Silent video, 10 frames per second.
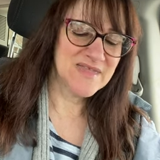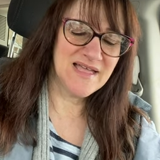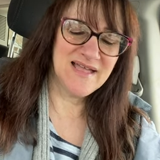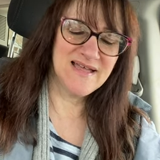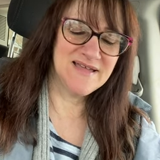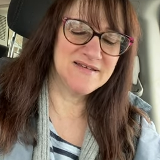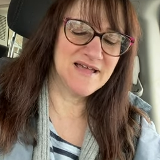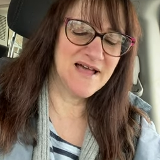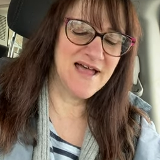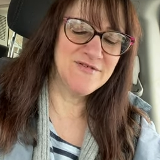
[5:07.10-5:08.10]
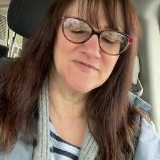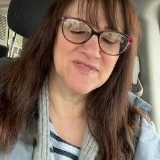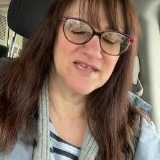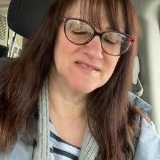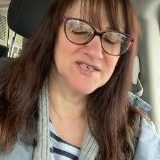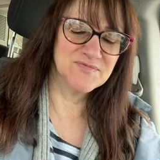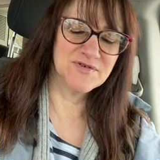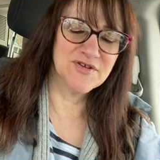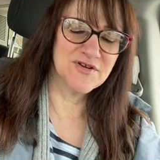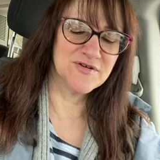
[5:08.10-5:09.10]
And I don't think this
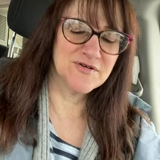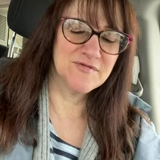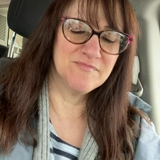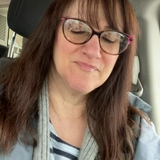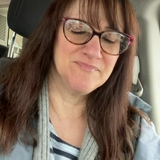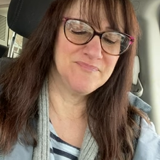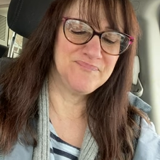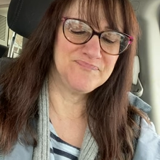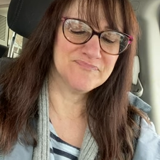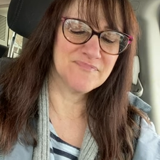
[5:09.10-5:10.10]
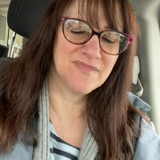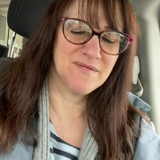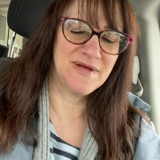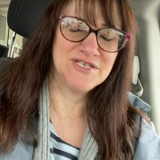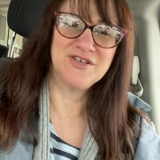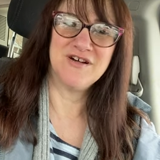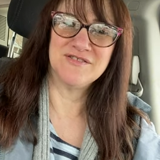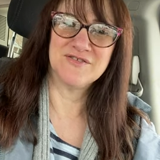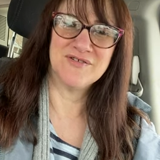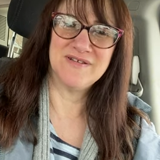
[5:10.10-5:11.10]
would curb my
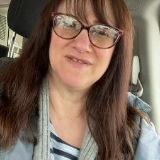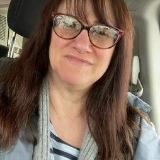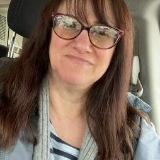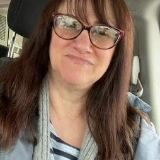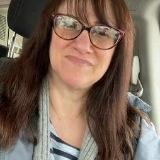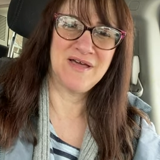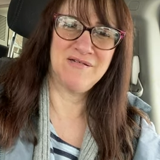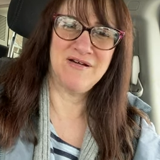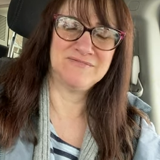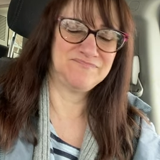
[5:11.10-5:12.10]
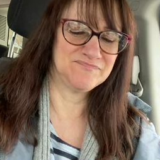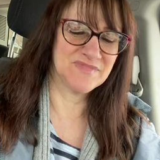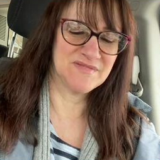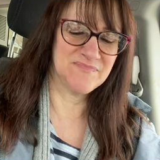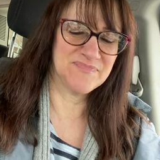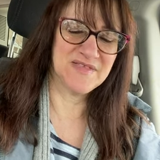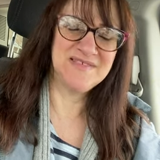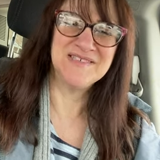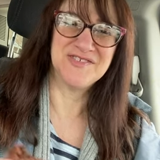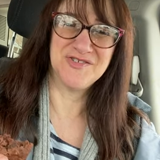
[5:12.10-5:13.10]
chocolate craving at all. And
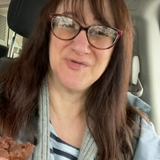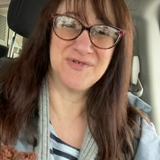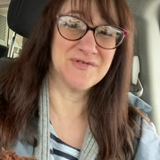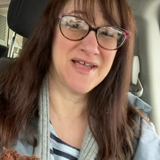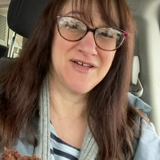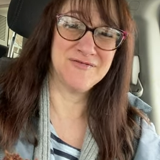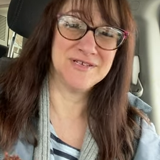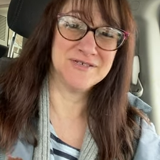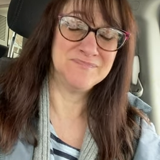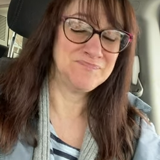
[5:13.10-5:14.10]
this is two hundred calories.